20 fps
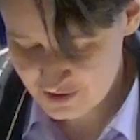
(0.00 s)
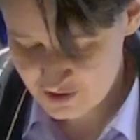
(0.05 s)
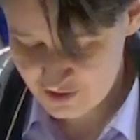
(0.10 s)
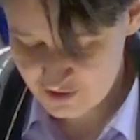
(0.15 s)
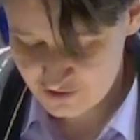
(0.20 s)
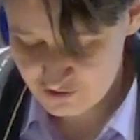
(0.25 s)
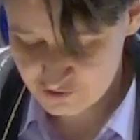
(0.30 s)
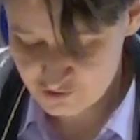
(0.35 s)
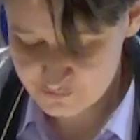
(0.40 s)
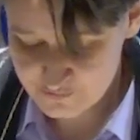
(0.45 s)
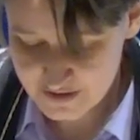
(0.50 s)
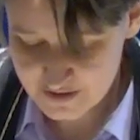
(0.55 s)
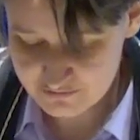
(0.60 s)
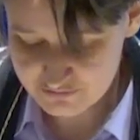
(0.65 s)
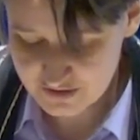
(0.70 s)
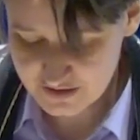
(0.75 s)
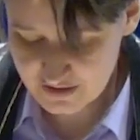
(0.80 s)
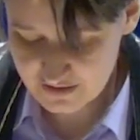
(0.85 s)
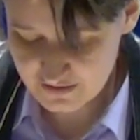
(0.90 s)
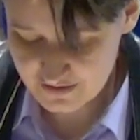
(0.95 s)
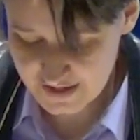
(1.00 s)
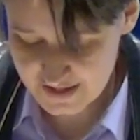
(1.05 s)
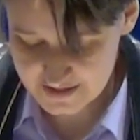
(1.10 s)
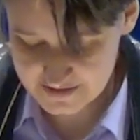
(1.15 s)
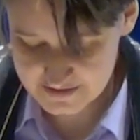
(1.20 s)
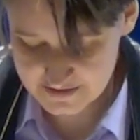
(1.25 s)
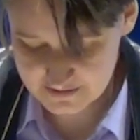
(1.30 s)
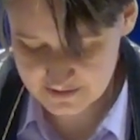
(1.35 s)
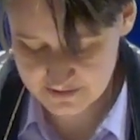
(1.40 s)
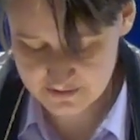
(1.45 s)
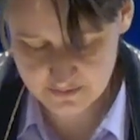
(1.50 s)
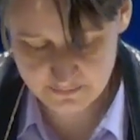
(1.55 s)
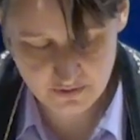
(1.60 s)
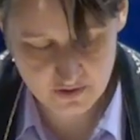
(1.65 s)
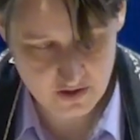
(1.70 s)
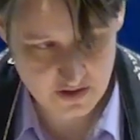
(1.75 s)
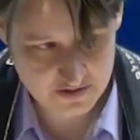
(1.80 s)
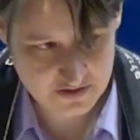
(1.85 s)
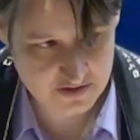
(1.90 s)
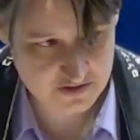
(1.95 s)
You may realize that in the
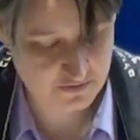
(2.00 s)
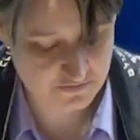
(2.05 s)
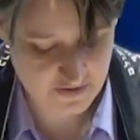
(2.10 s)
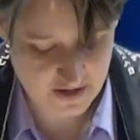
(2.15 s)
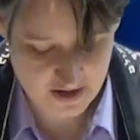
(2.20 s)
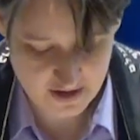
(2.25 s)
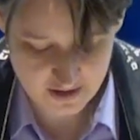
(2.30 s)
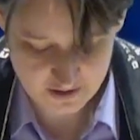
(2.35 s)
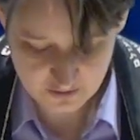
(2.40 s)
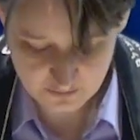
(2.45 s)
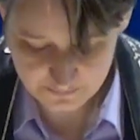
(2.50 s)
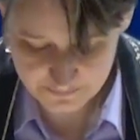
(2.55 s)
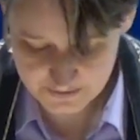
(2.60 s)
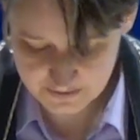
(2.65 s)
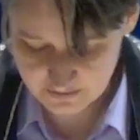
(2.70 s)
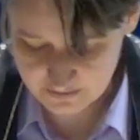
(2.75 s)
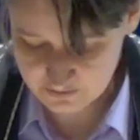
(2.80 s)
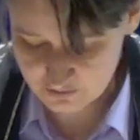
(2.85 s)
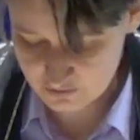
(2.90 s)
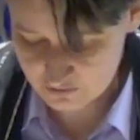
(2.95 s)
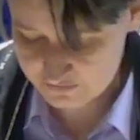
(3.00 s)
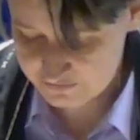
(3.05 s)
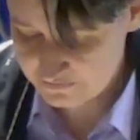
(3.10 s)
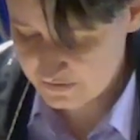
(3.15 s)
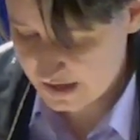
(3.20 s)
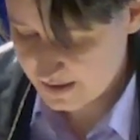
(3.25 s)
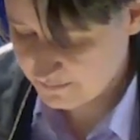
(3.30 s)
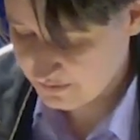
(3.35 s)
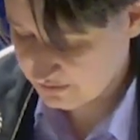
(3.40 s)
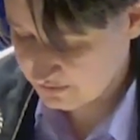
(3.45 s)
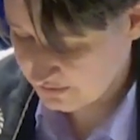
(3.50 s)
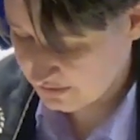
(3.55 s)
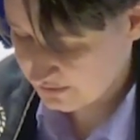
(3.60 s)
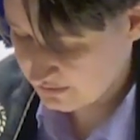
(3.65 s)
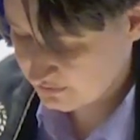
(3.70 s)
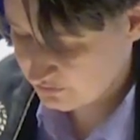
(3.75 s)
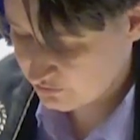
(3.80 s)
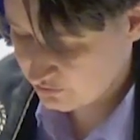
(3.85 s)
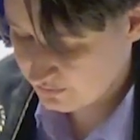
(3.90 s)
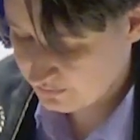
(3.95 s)
process of helping your
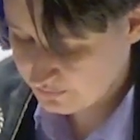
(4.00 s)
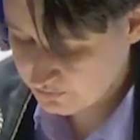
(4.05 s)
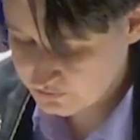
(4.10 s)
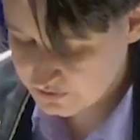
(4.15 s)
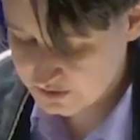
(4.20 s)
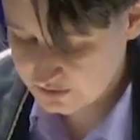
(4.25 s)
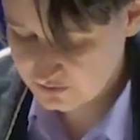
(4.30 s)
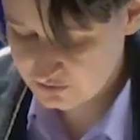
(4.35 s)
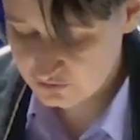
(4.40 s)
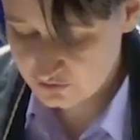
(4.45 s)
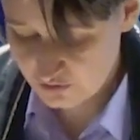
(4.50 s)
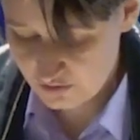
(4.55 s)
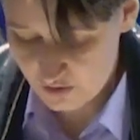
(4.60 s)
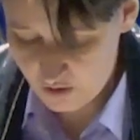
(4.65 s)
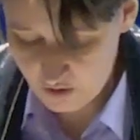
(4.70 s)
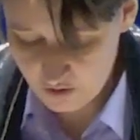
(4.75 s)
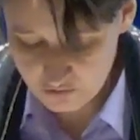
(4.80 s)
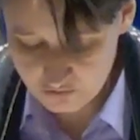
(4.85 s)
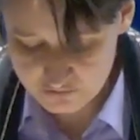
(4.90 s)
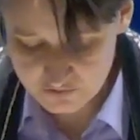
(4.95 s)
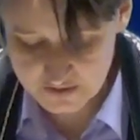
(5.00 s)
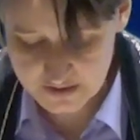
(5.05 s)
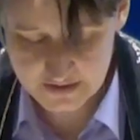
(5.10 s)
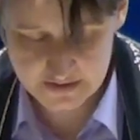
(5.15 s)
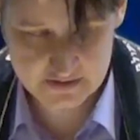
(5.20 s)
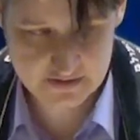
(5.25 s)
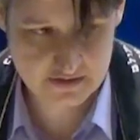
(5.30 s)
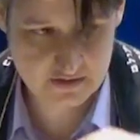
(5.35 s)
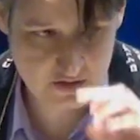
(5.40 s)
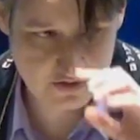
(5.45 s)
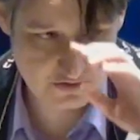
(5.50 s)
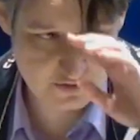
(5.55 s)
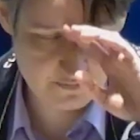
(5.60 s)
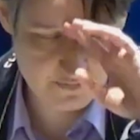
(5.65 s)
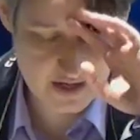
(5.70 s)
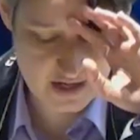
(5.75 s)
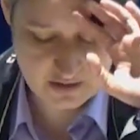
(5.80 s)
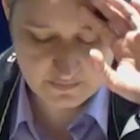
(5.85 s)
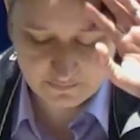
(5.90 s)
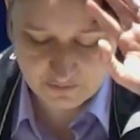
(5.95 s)
family, you're putting your own needs on the
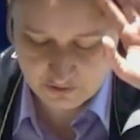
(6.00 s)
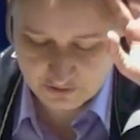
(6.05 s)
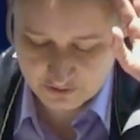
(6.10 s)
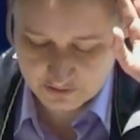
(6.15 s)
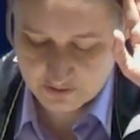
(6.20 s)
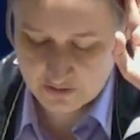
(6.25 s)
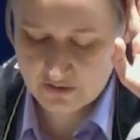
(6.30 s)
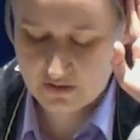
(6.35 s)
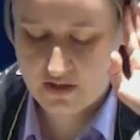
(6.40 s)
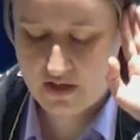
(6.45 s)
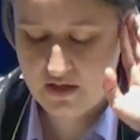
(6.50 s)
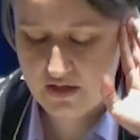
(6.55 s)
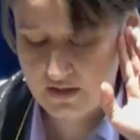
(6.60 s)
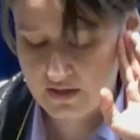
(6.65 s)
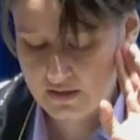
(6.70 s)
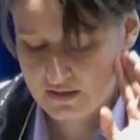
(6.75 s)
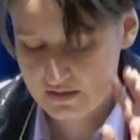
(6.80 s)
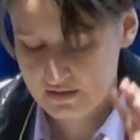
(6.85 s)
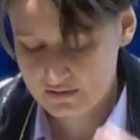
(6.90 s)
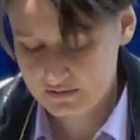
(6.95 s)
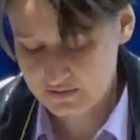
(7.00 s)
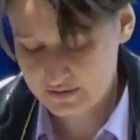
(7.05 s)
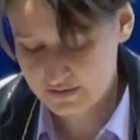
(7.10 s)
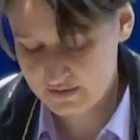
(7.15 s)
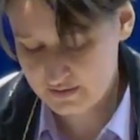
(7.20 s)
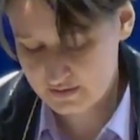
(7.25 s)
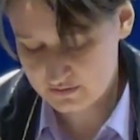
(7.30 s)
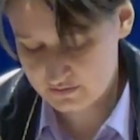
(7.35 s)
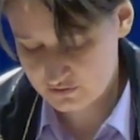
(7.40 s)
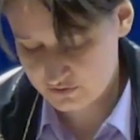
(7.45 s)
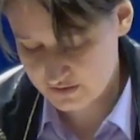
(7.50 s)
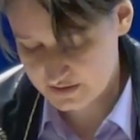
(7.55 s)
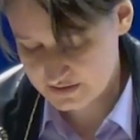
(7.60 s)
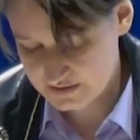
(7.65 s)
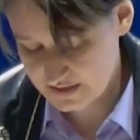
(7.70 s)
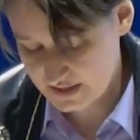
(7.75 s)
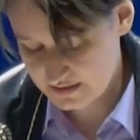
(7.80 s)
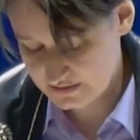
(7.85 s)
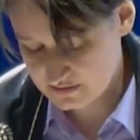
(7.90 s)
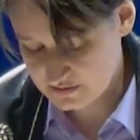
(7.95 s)
back burner, leading to a
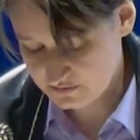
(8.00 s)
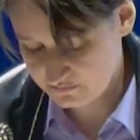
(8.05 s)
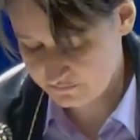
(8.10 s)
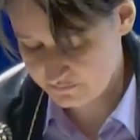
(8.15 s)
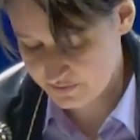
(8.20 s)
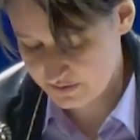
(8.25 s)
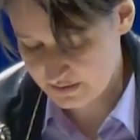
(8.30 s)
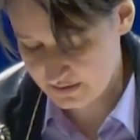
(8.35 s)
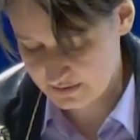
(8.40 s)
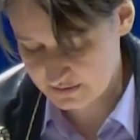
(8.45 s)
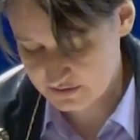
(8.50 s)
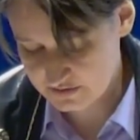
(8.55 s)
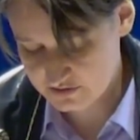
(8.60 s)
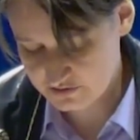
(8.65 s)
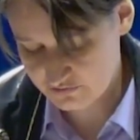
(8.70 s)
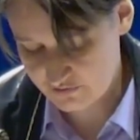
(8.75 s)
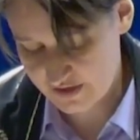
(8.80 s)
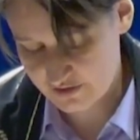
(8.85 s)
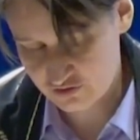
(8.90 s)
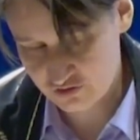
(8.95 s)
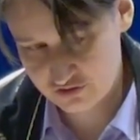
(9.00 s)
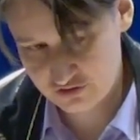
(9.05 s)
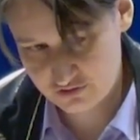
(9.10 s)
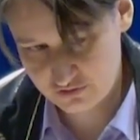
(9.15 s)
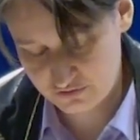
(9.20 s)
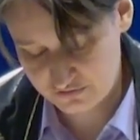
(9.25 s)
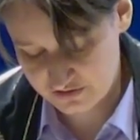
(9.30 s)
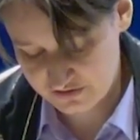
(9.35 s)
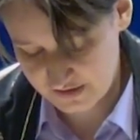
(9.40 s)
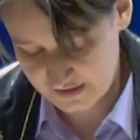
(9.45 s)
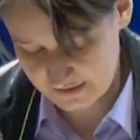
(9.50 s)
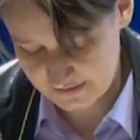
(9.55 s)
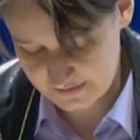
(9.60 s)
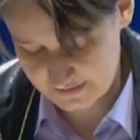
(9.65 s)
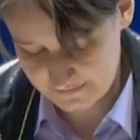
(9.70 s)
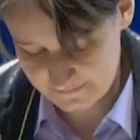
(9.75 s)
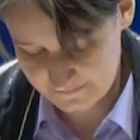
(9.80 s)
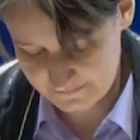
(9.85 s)
sense of being stretched too thin.